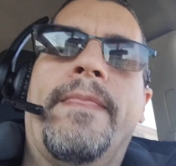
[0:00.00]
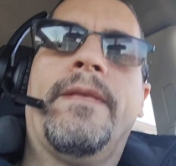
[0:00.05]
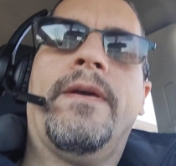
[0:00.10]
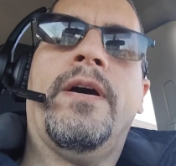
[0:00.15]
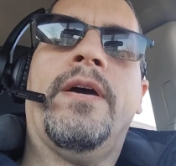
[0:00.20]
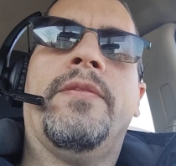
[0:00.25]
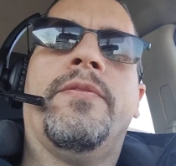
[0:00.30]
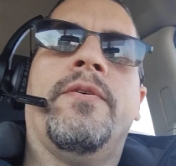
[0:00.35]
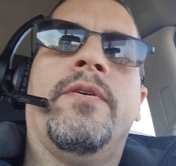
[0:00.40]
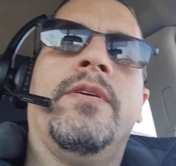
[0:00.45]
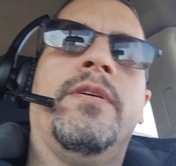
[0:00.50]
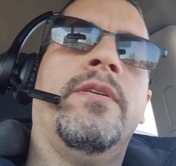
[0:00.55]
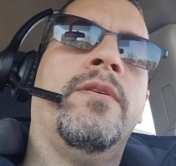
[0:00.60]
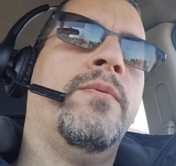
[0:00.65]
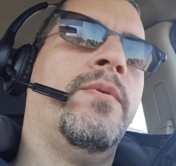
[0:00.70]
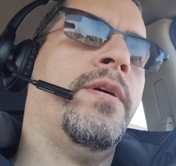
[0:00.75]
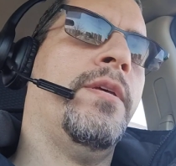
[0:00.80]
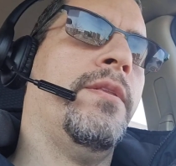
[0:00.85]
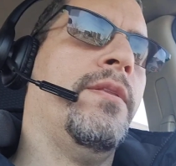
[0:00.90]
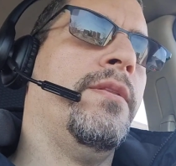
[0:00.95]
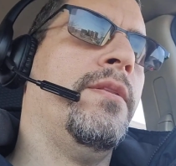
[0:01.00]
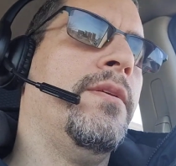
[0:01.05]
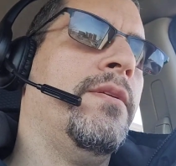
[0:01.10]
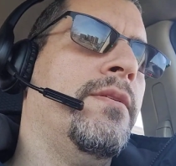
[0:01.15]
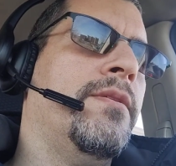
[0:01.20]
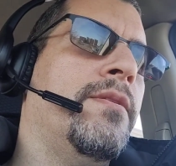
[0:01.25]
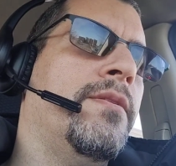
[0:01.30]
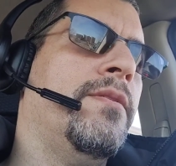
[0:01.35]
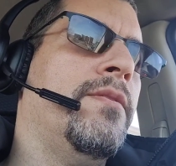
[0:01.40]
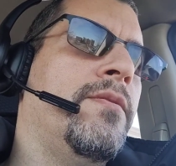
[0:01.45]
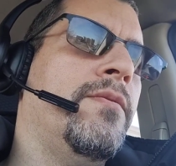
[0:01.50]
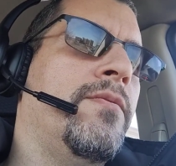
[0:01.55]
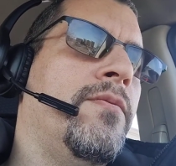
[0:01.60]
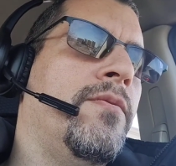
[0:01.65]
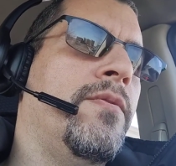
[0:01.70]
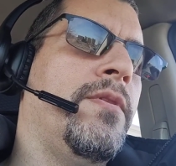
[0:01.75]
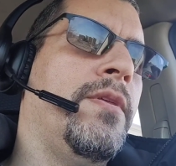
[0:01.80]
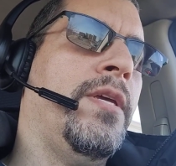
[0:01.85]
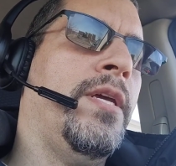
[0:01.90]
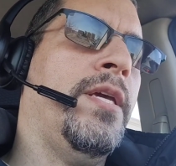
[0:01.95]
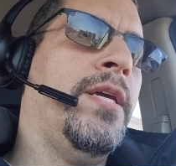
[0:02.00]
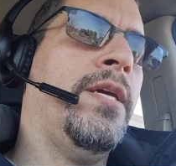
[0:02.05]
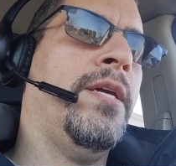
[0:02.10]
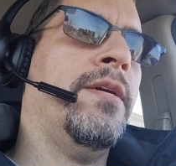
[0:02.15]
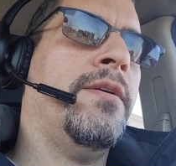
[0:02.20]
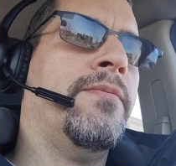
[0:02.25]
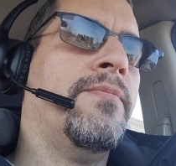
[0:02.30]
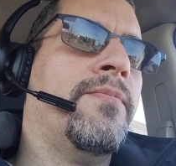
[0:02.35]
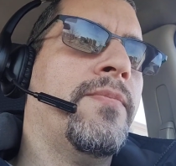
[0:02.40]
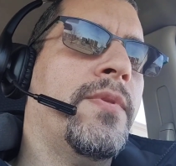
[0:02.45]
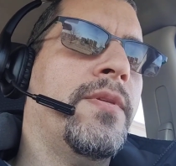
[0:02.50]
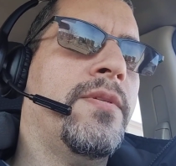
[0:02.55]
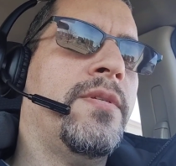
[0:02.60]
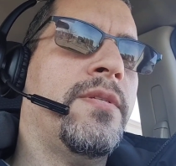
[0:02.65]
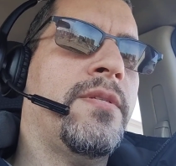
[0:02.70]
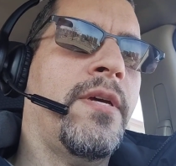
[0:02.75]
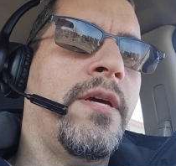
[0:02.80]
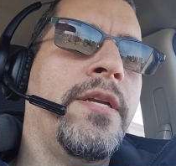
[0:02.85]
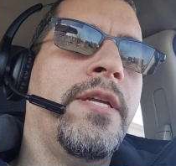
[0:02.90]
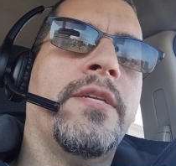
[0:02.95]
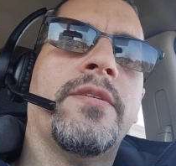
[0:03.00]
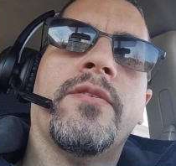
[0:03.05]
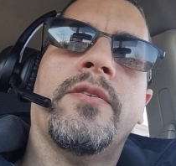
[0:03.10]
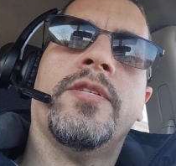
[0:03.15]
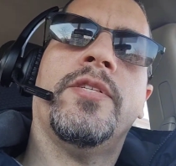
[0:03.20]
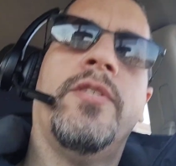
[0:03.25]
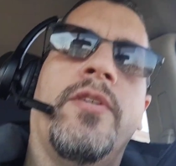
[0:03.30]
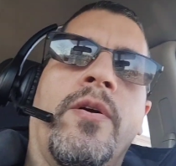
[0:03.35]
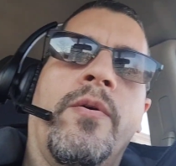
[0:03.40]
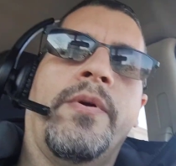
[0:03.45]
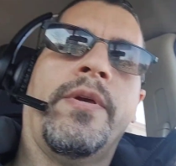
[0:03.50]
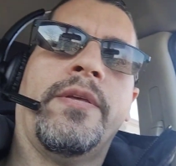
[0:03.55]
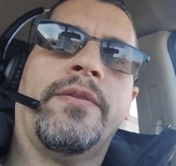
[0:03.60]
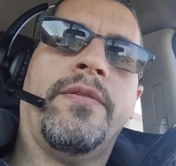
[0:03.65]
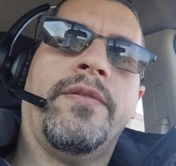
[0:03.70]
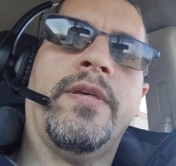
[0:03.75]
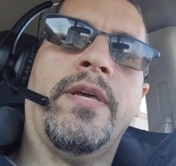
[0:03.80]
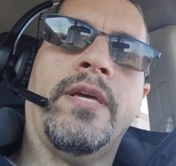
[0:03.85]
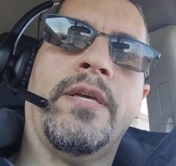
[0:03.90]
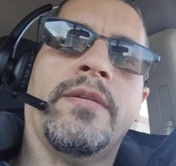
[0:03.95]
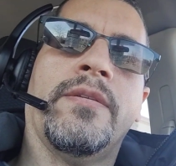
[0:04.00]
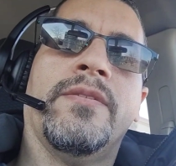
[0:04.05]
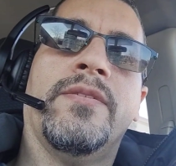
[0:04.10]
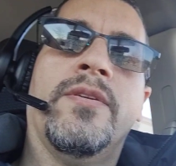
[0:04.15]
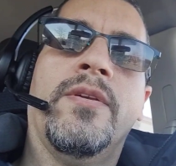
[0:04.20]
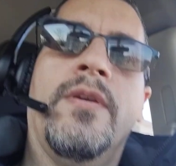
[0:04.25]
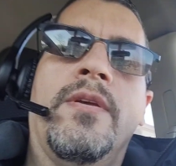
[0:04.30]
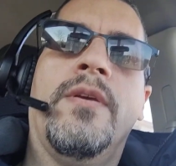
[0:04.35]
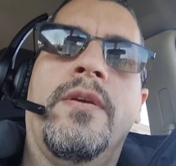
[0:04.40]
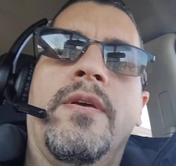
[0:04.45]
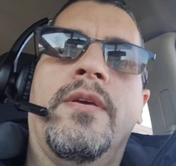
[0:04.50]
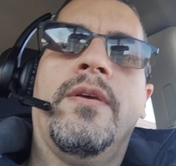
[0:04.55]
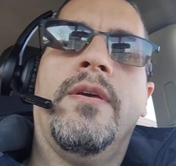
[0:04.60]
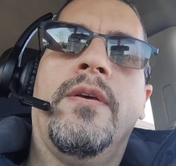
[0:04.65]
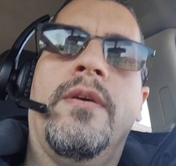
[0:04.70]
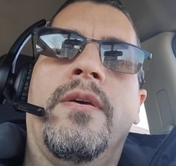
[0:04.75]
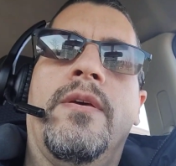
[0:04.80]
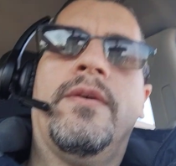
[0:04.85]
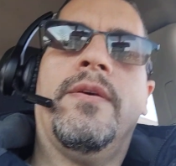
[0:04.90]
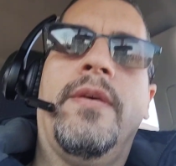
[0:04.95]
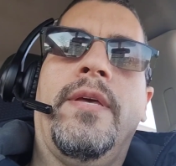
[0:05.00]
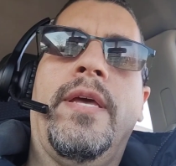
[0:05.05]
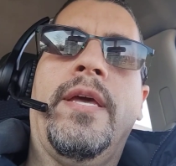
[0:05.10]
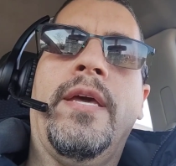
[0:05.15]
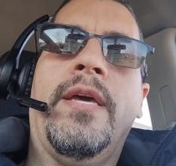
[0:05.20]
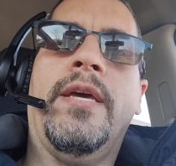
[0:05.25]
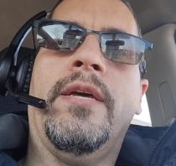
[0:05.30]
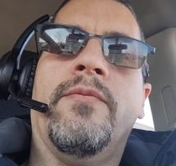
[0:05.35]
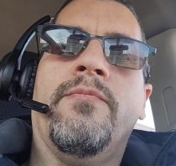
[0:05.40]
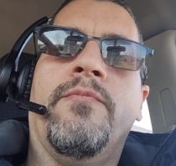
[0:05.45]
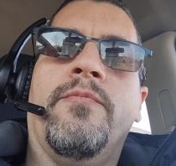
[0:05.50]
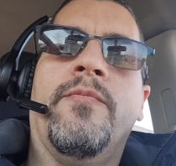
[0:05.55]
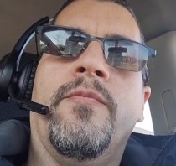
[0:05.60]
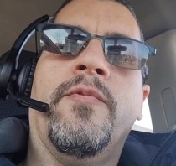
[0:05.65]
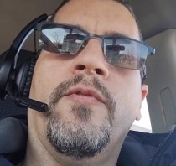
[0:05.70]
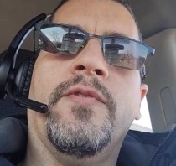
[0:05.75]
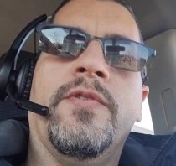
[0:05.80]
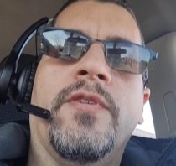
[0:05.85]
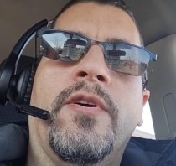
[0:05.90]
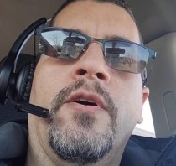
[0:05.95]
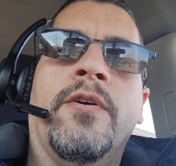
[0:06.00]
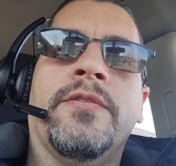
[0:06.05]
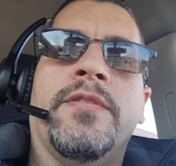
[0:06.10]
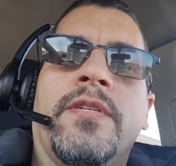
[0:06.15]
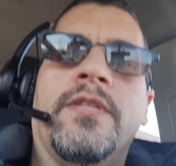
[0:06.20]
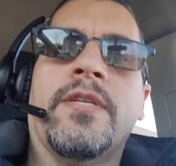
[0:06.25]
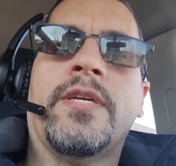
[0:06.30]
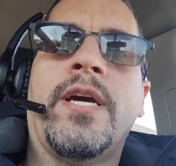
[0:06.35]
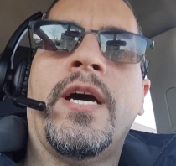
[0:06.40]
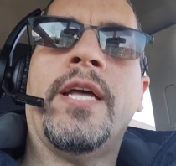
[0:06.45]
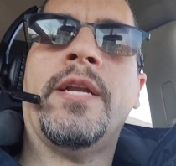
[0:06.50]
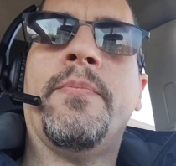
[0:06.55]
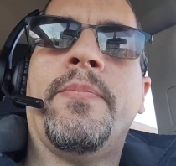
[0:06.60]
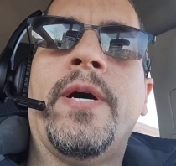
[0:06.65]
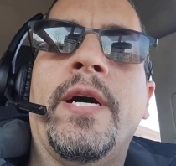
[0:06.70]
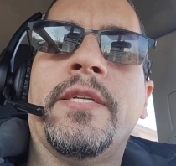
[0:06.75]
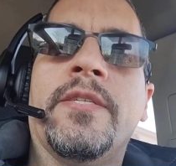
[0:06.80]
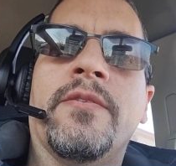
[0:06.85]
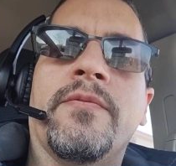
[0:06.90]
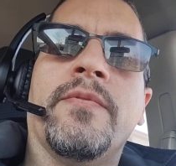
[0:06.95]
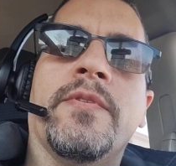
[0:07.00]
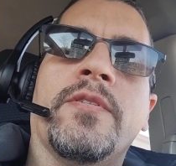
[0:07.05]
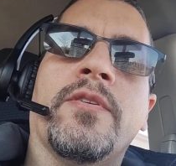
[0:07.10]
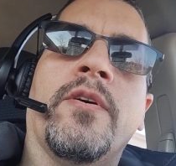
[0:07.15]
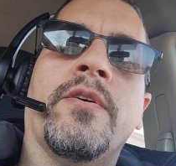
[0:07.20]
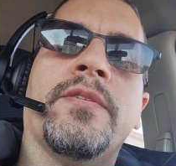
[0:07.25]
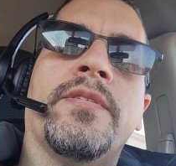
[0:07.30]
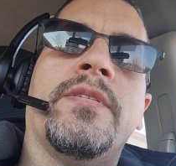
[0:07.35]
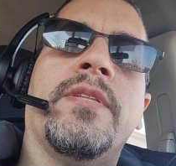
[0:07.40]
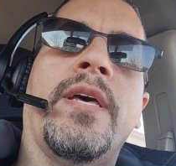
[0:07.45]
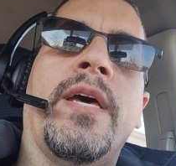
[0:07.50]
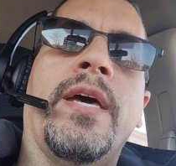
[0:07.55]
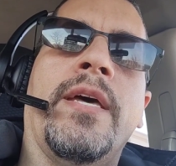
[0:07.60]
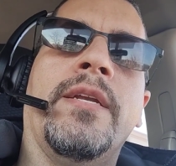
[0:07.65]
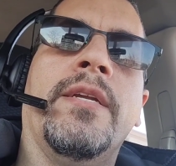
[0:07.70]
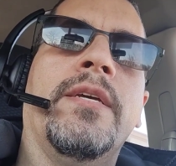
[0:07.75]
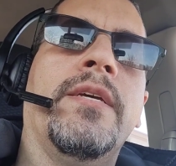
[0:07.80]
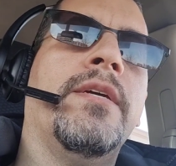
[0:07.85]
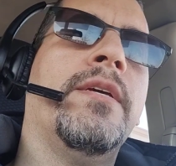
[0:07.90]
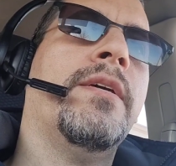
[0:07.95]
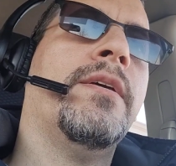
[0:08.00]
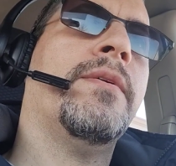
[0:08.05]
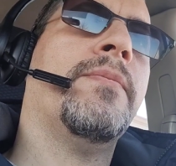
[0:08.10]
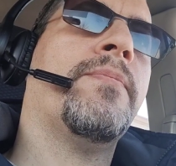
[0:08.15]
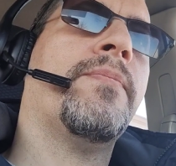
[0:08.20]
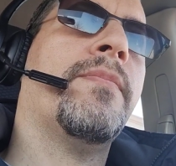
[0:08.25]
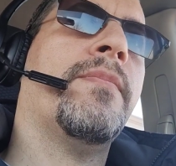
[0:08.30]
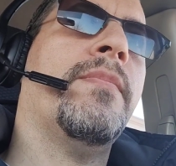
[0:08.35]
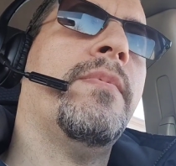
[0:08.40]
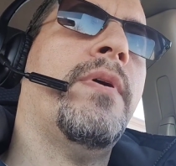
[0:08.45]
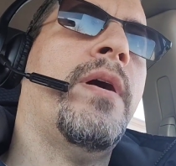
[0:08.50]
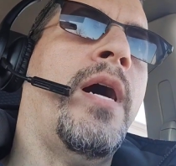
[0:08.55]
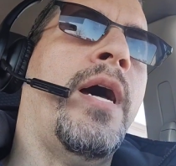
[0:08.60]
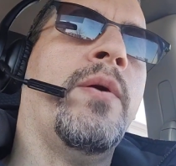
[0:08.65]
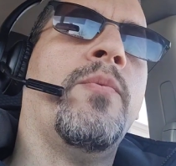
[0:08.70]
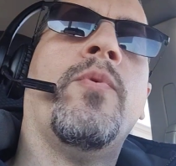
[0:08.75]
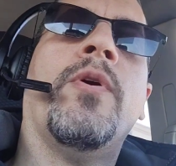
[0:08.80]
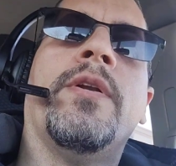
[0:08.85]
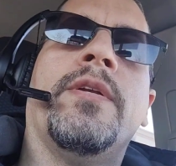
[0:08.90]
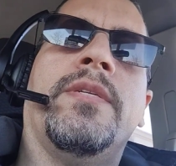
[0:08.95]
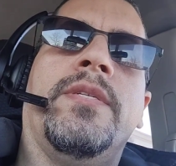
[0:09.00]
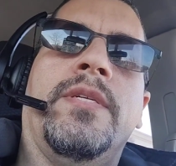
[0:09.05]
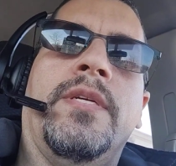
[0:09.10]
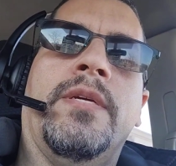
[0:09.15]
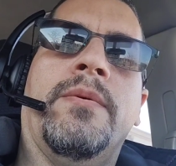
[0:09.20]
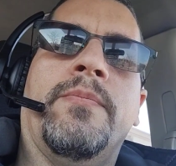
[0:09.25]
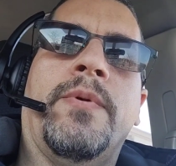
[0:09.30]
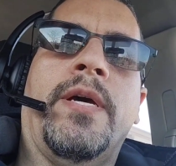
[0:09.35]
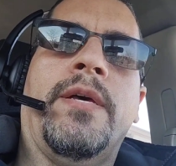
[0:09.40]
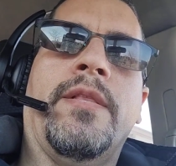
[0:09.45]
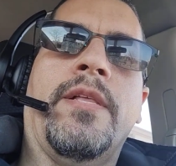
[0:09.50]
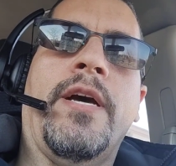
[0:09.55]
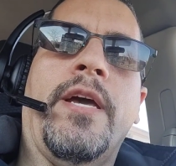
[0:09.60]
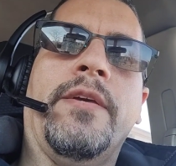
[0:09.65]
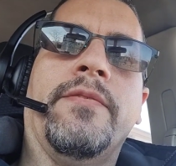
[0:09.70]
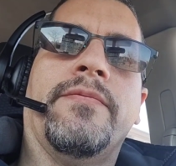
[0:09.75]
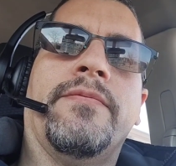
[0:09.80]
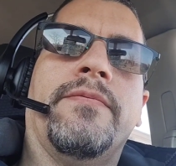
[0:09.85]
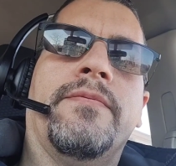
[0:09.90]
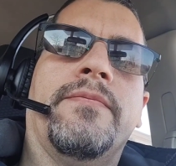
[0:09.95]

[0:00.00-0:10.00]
I thought, you know what? The studies are showing things and results, and the kind of positive results that I want to see in my life.